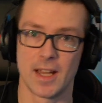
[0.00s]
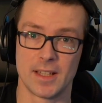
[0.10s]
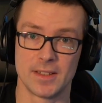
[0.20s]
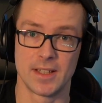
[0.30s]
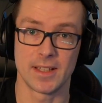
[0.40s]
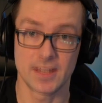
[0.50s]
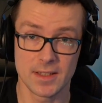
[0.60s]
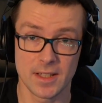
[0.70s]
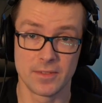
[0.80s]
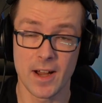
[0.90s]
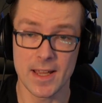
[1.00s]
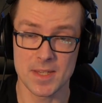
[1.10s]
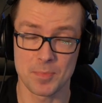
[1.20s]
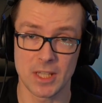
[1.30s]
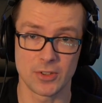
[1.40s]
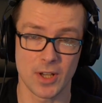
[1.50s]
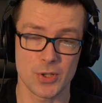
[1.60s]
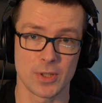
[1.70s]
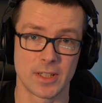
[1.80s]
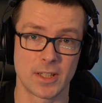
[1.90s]
And they did advise me to
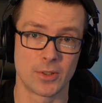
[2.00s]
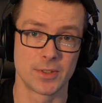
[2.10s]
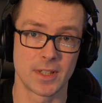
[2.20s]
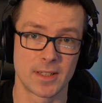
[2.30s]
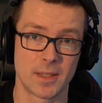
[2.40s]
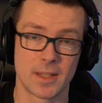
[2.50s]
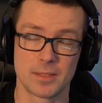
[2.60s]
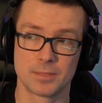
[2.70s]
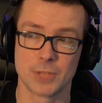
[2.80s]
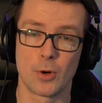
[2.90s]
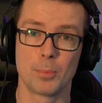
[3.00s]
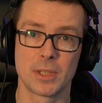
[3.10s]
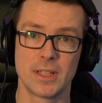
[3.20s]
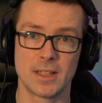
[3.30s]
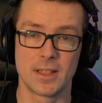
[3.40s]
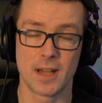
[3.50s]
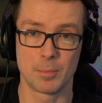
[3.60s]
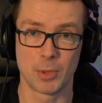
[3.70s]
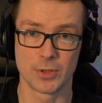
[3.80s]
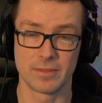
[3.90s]
actually contact the company that I
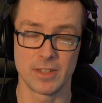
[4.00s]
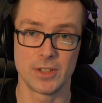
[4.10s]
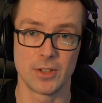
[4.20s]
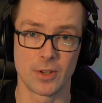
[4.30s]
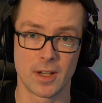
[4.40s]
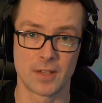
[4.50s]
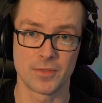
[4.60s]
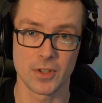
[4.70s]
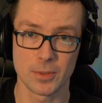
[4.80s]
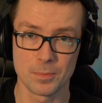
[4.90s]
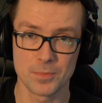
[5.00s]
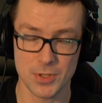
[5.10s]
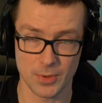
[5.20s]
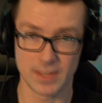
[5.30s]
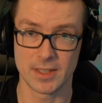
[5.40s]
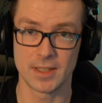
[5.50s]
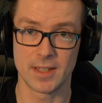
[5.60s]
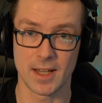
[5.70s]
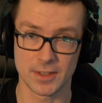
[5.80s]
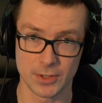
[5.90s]
bought the video card from, so I did
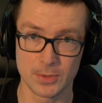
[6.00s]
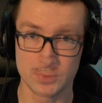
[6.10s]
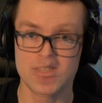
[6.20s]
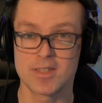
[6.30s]
that too.